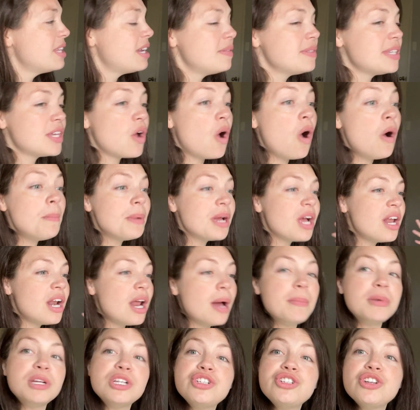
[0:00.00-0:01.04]
I was like, oh my God, I'm
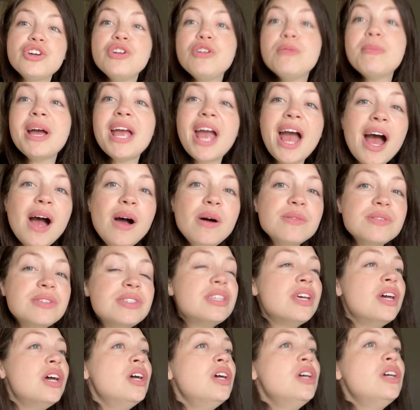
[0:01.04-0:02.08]
gonna show you my house.
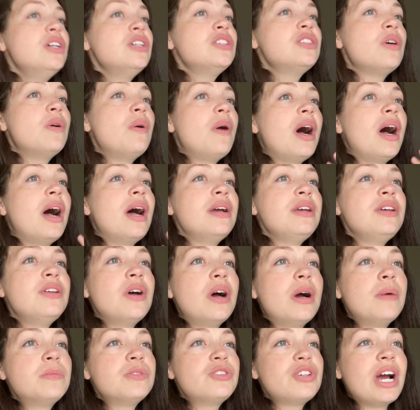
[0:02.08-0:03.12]
So, you know,
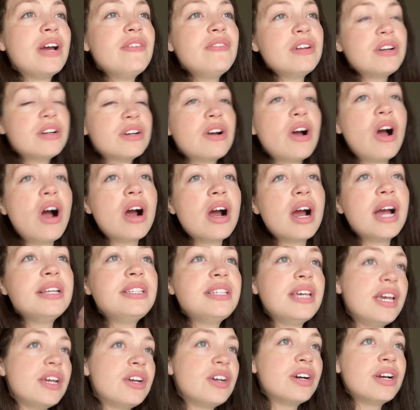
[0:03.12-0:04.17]
I'm driving in her car, I
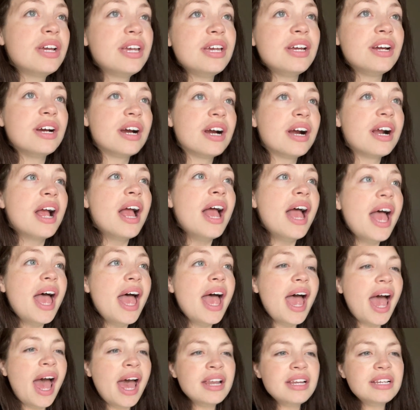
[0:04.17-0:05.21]
take her here,
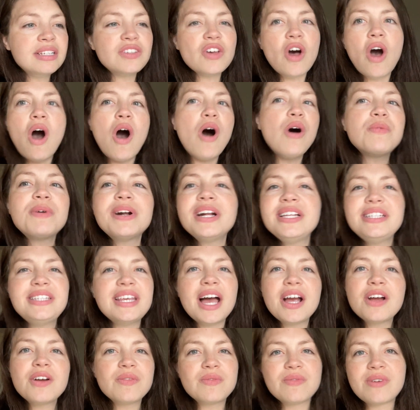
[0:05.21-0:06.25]
and it's already
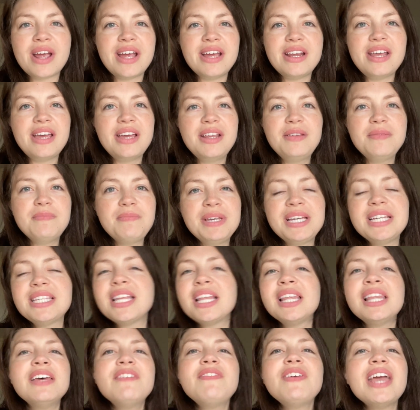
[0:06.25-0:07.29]
decorated because
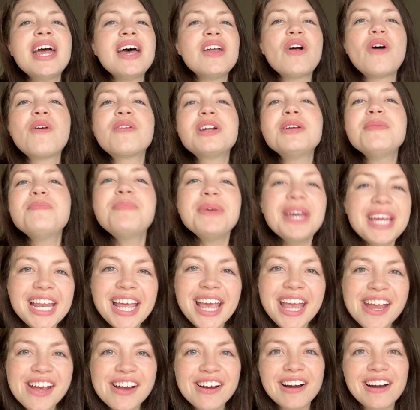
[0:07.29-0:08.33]
Olivia had already been
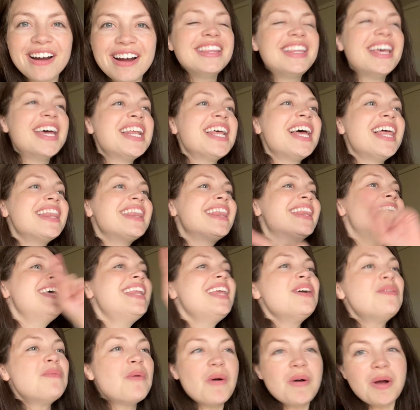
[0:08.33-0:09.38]
here. Then
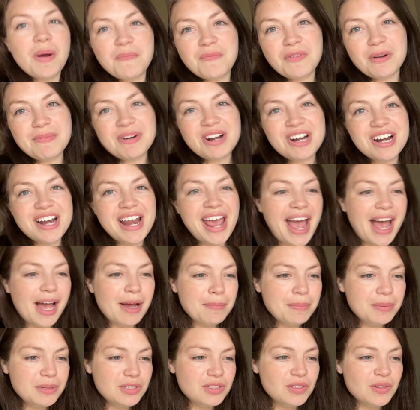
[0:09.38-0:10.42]
Lydia woke up from her
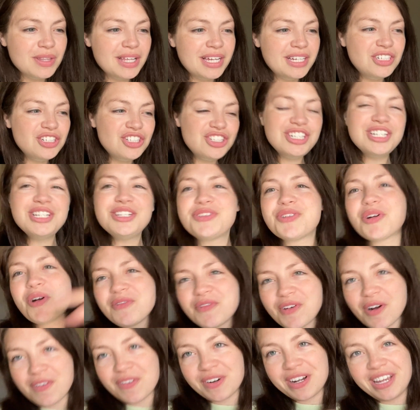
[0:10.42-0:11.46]
nap, so then she drove
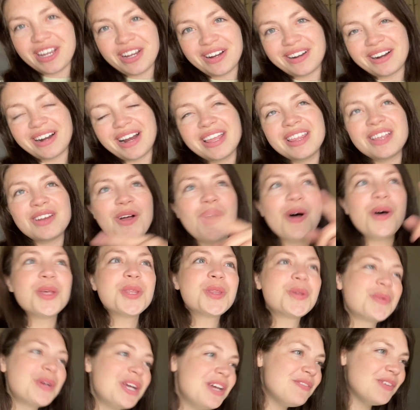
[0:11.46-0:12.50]
over here, and then all
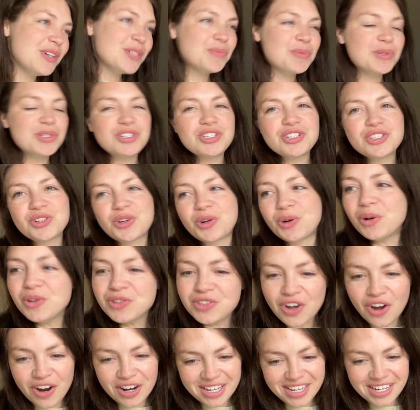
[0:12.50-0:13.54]
three of us were just girl
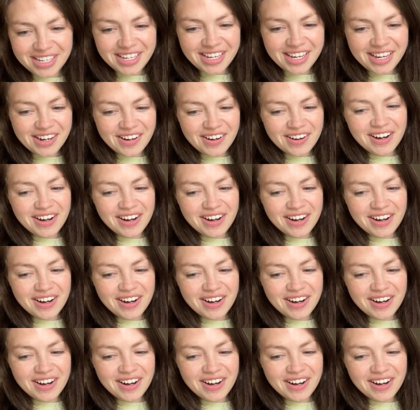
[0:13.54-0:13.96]
talking here,